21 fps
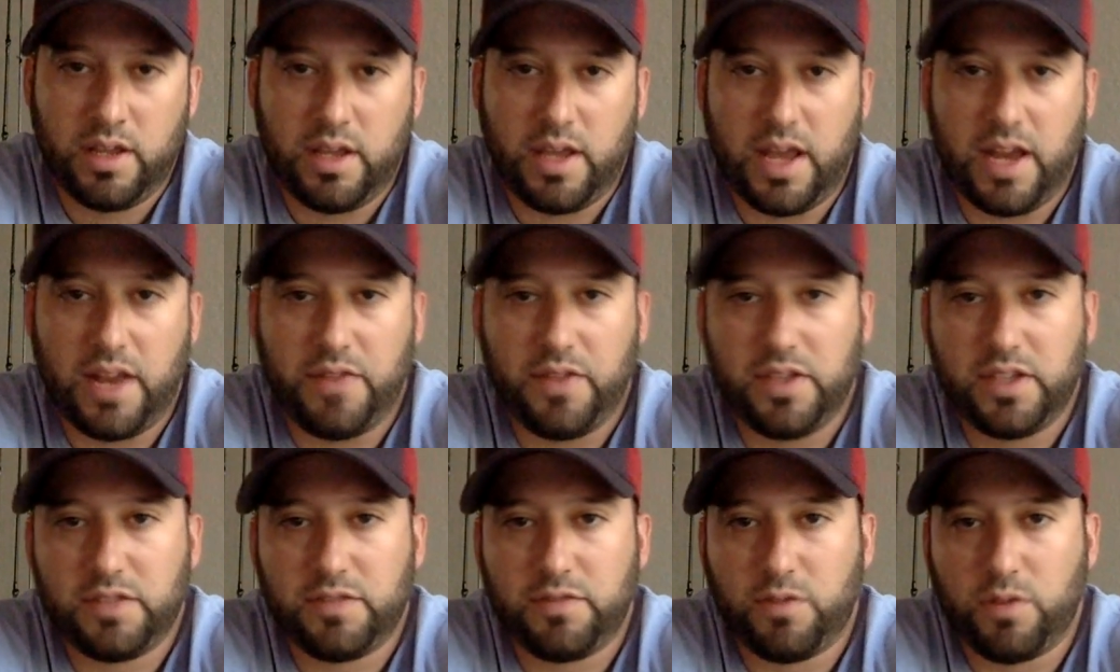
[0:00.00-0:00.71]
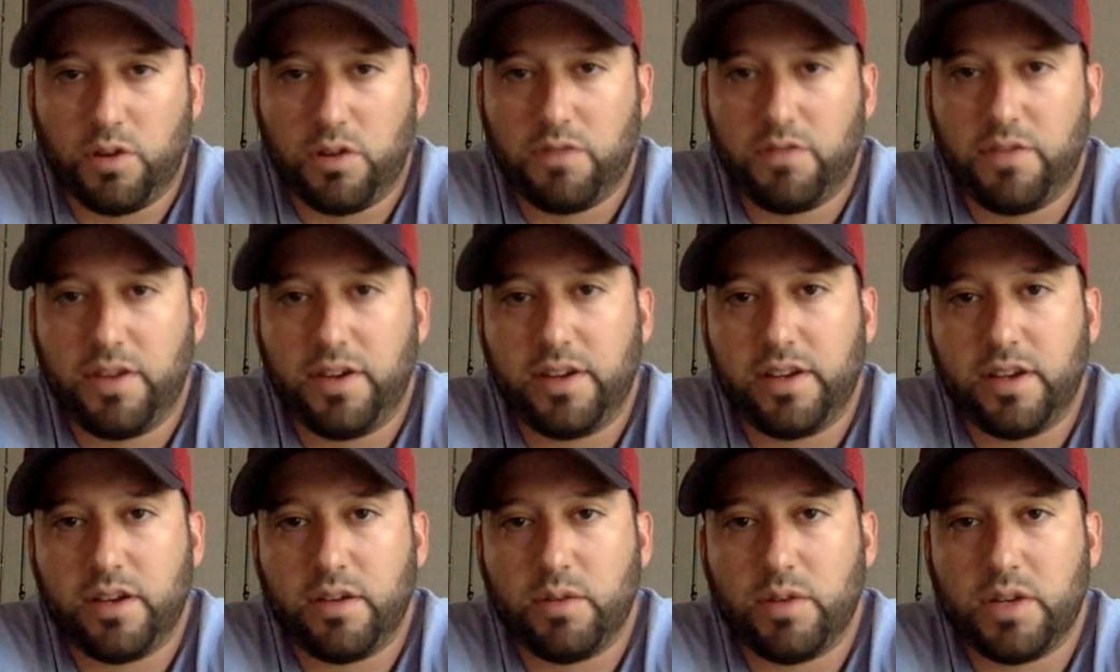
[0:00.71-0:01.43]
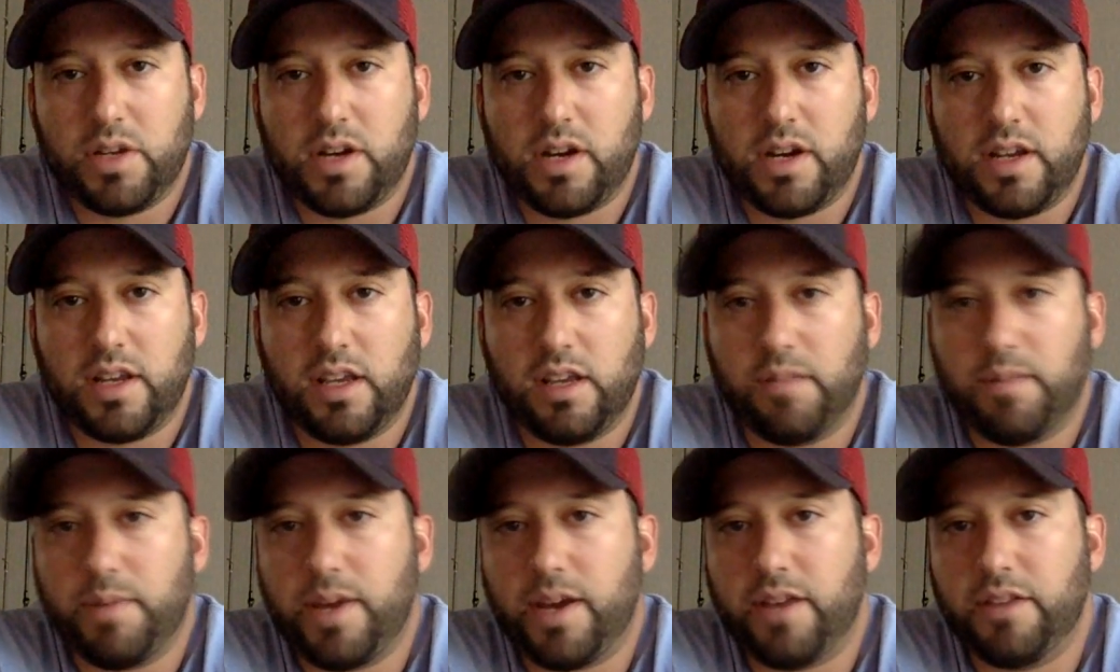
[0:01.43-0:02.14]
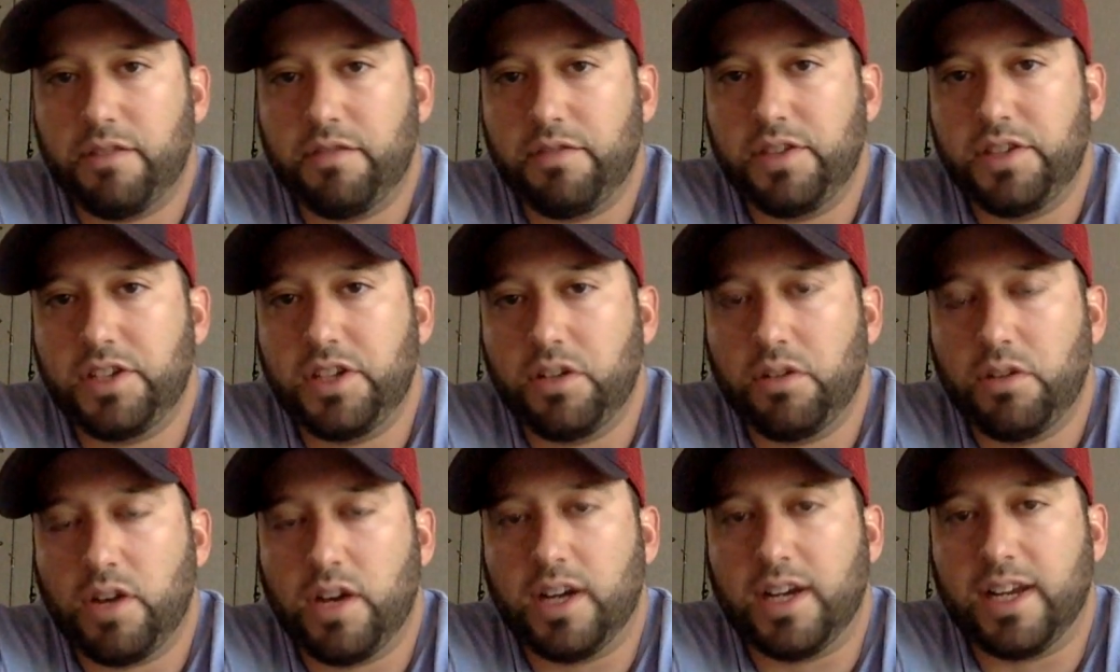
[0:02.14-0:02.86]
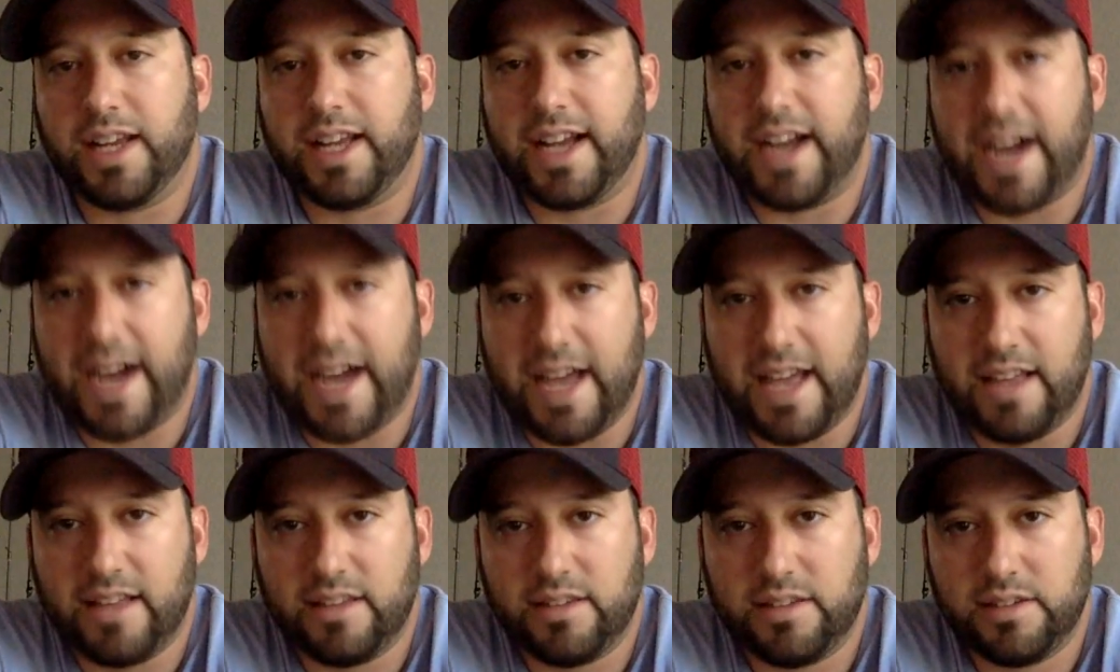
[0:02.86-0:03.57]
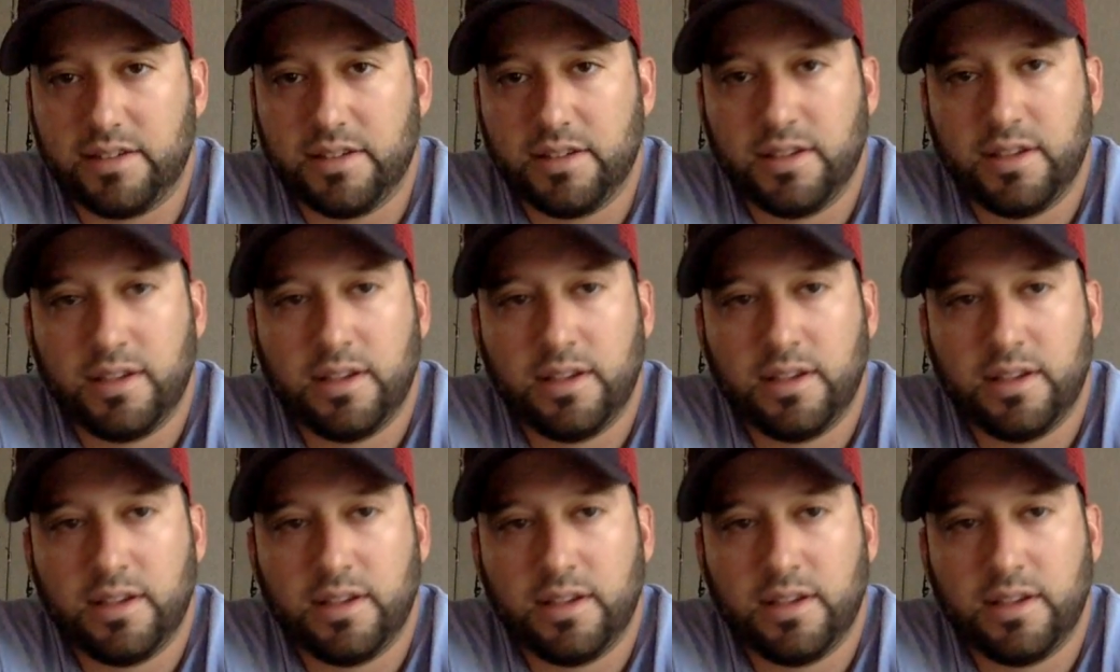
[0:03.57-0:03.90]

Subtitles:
And in this fourth video, we're talking about the fishing rod guides.